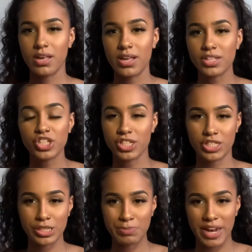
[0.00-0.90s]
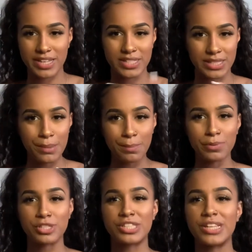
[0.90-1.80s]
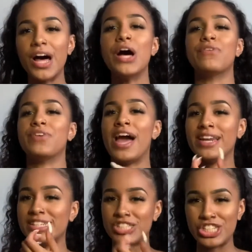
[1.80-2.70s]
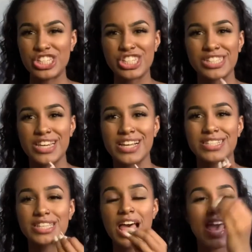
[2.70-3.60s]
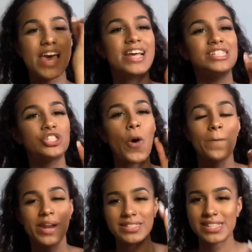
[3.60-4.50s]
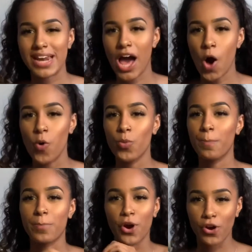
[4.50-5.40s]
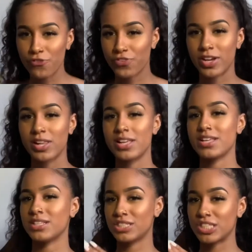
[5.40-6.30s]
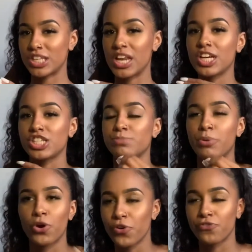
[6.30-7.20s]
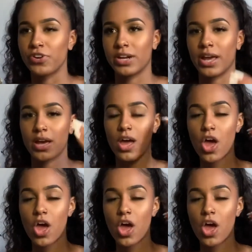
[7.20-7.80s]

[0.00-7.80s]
it just be like simple stuff, and she just looks, it's so blended out perfectly. It looks perfect. Like,